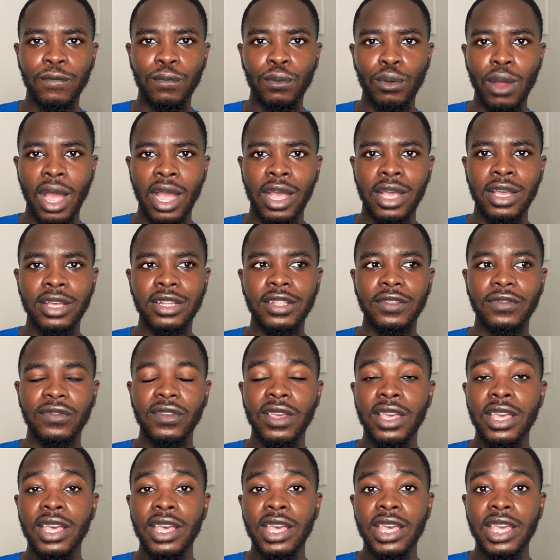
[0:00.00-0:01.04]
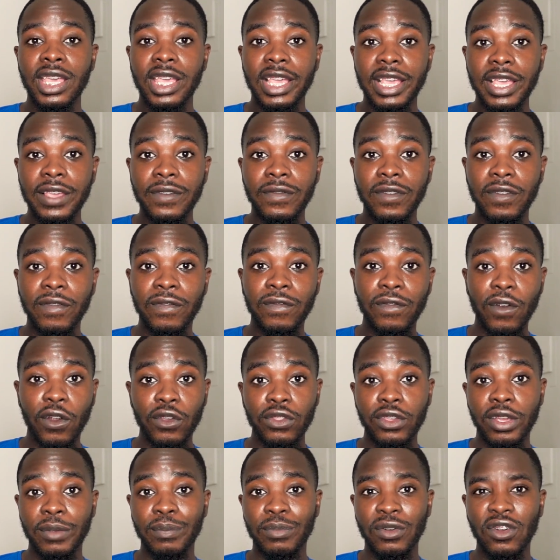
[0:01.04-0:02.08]
for, I could have even
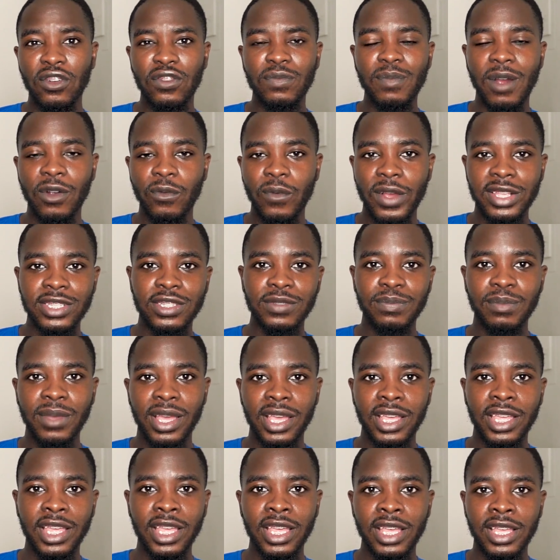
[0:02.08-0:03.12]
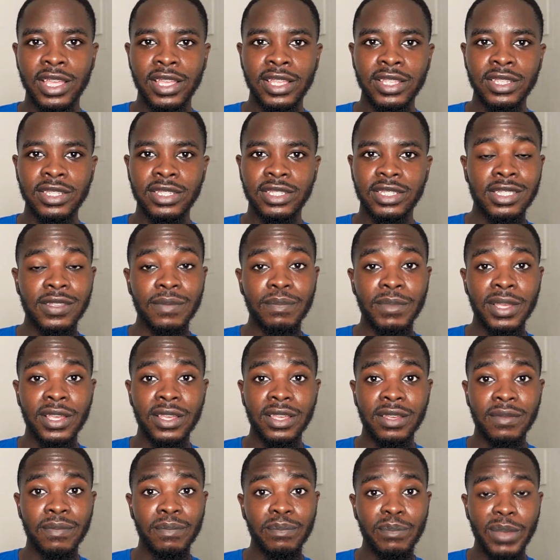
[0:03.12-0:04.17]
further improve my resume and
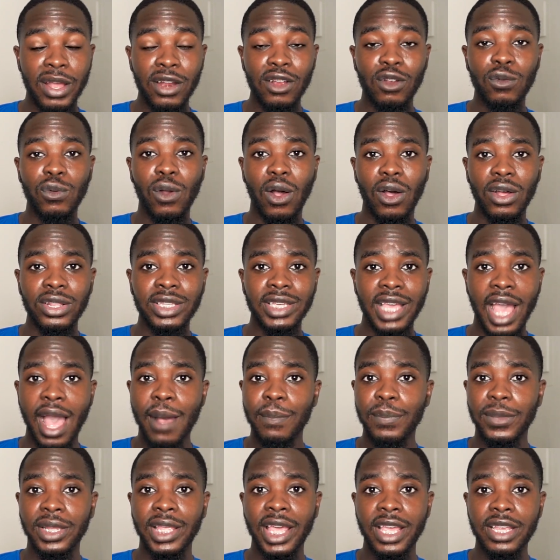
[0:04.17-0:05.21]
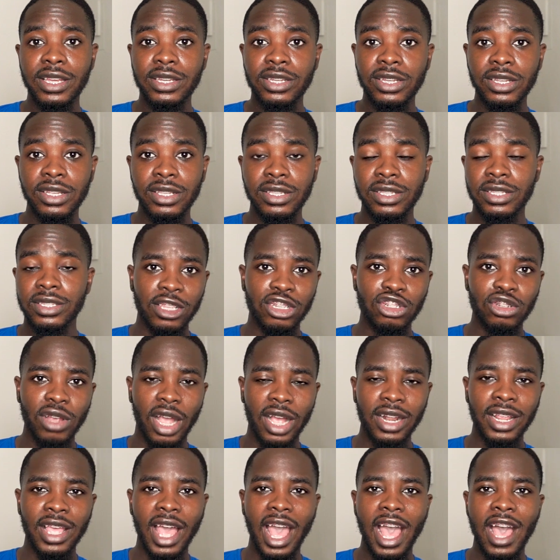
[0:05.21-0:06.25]
submit better quality applications.
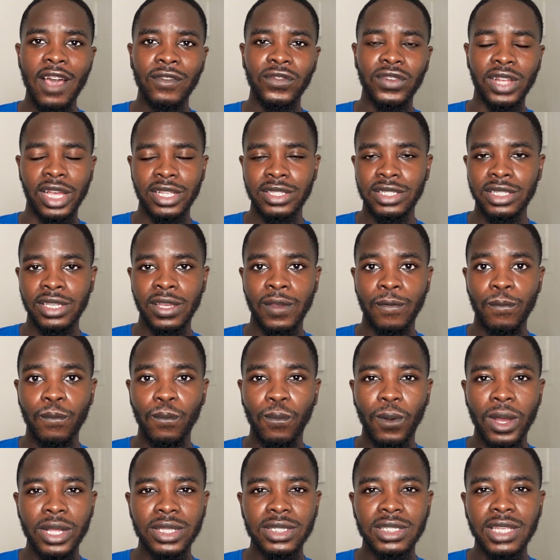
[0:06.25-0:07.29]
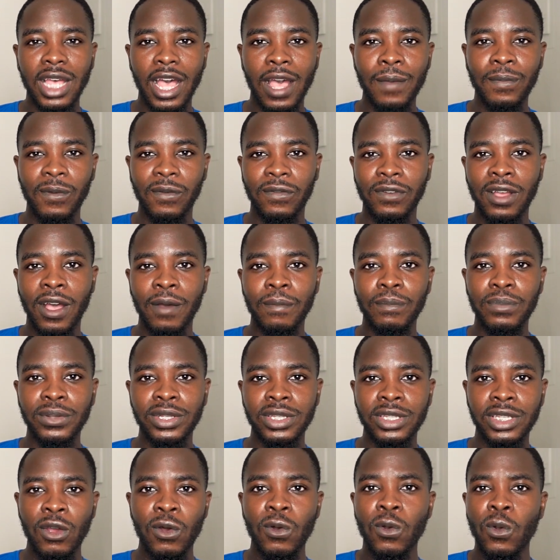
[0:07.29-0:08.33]
Try to have an idea of what type of
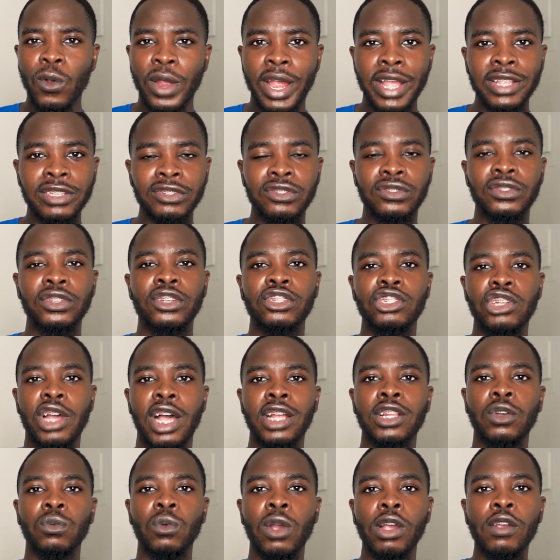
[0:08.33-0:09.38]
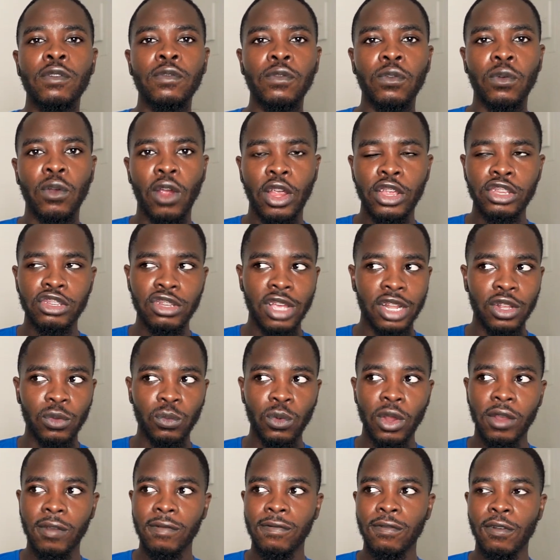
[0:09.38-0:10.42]
company or industry you're trying to work for. Are you trying to
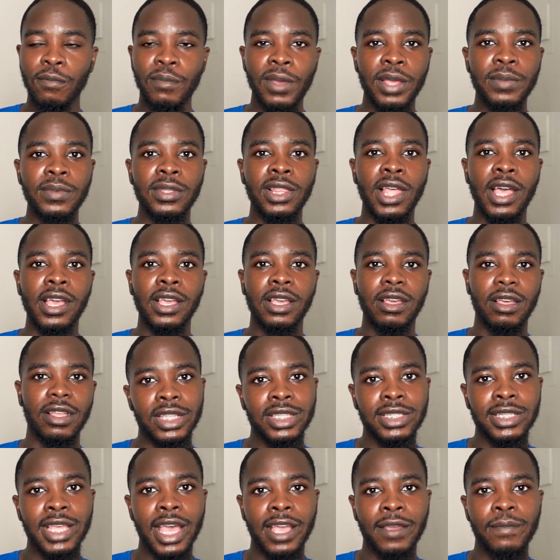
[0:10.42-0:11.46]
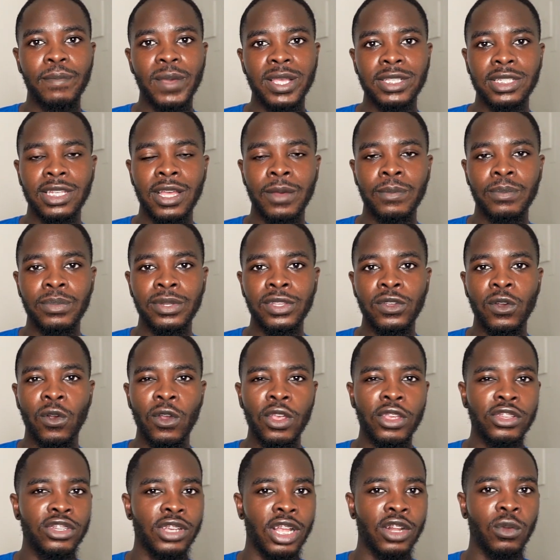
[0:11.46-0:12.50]
work for maybe like a tech-based company or
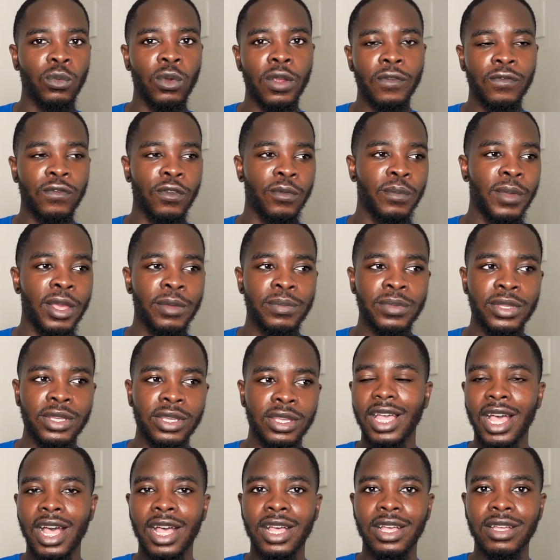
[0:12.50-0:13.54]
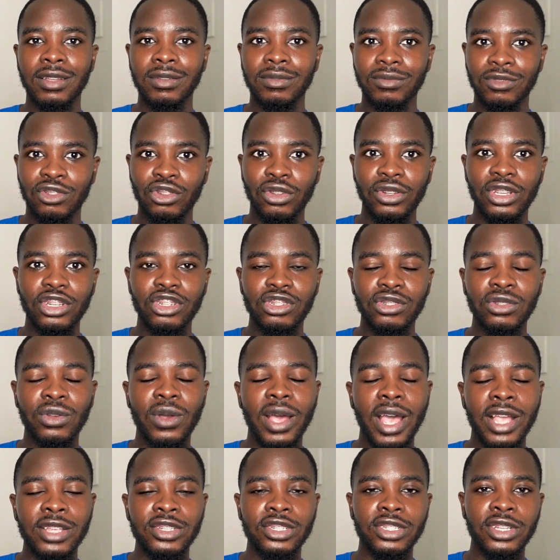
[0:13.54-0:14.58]
are you trying to work for maybe a
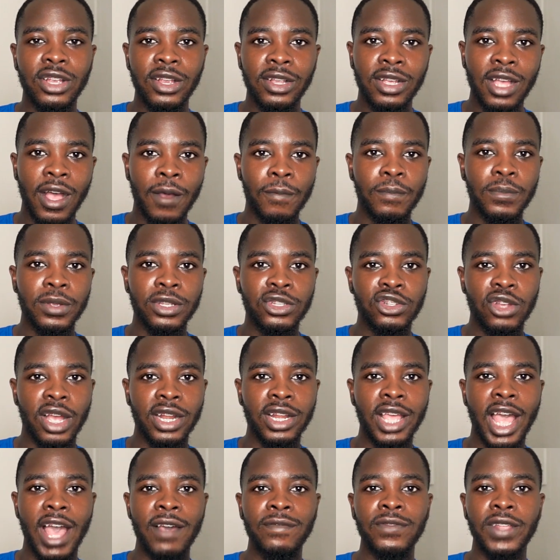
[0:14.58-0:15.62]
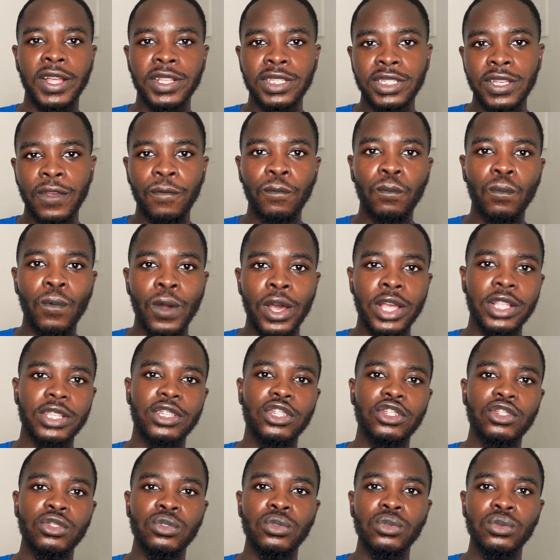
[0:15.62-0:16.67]
traditional engineering company? Try to have an idea of
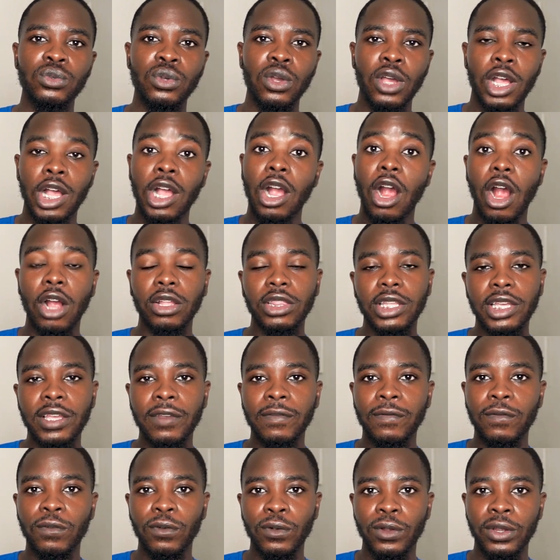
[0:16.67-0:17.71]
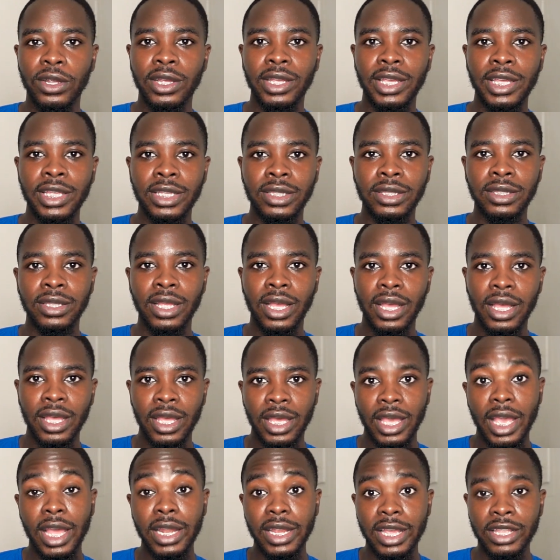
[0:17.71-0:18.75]
what you are looking for in
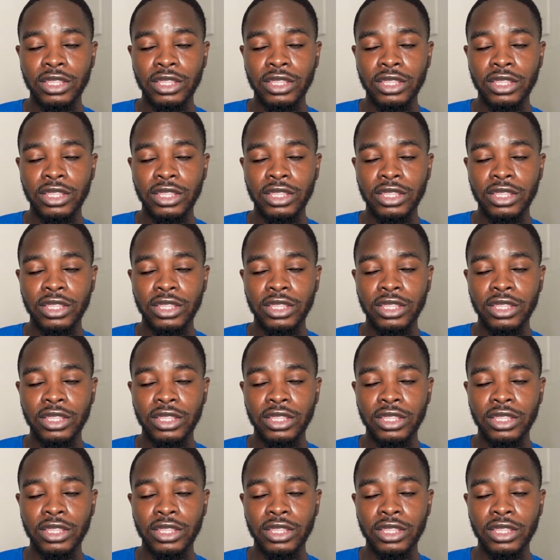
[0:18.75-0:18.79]
an